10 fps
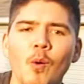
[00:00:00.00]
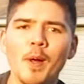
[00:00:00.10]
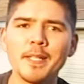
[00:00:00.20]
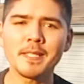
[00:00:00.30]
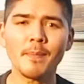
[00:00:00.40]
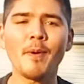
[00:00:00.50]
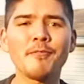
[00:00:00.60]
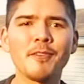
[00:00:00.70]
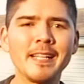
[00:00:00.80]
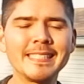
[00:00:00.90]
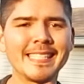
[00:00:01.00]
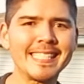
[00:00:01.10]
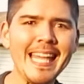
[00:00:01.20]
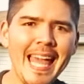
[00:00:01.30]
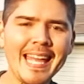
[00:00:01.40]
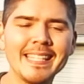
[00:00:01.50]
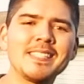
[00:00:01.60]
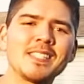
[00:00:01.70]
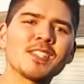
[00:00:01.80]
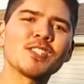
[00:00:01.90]
What is up, my friends? It's Ken.
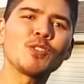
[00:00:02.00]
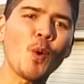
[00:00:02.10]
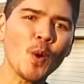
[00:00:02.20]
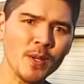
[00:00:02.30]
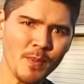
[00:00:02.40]
This is Sword